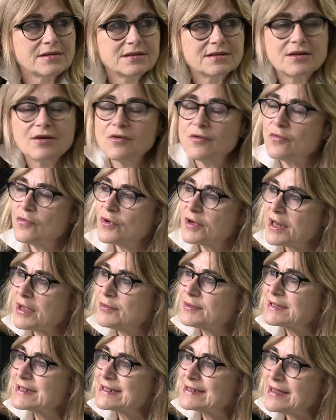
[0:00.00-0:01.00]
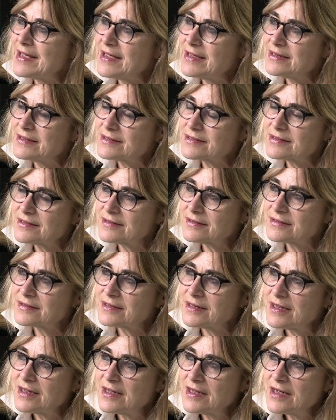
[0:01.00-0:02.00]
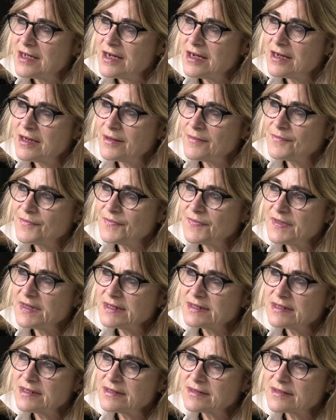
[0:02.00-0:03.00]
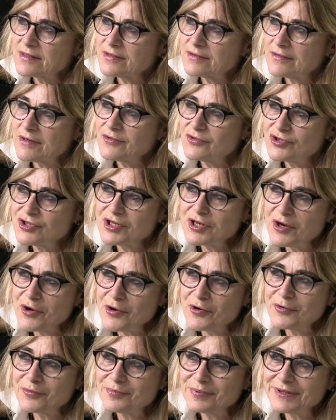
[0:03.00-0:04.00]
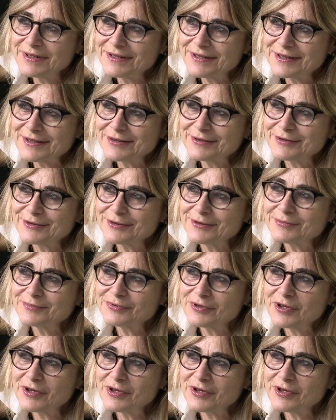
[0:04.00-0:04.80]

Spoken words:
So what I would say is that this is a geopolitical